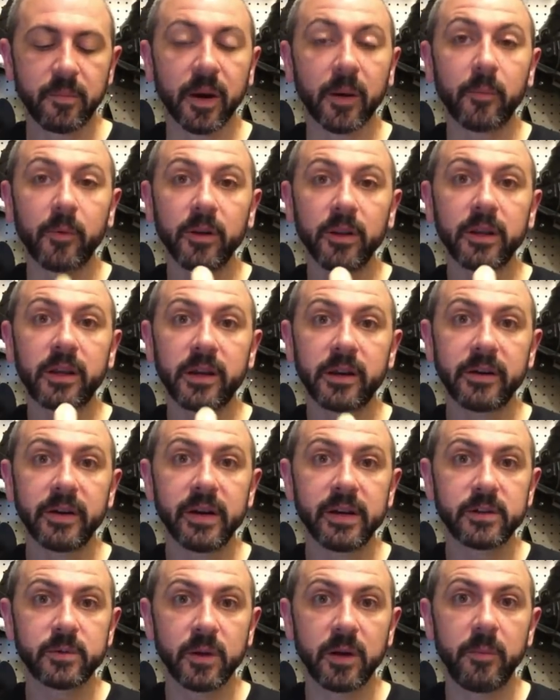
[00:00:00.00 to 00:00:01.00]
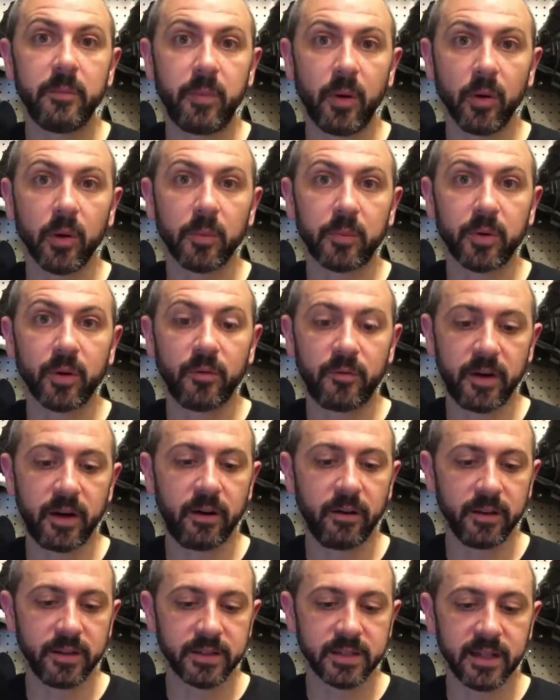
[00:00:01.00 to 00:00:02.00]
I'm really curious what a bullet
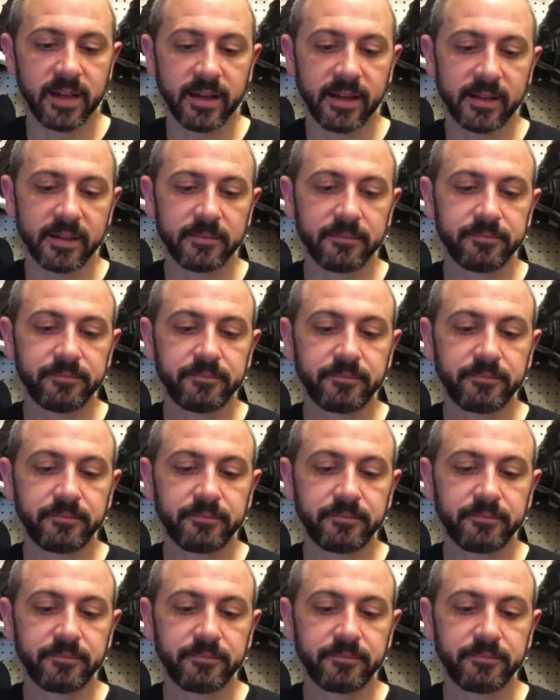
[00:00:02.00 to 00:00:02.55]
profile is like.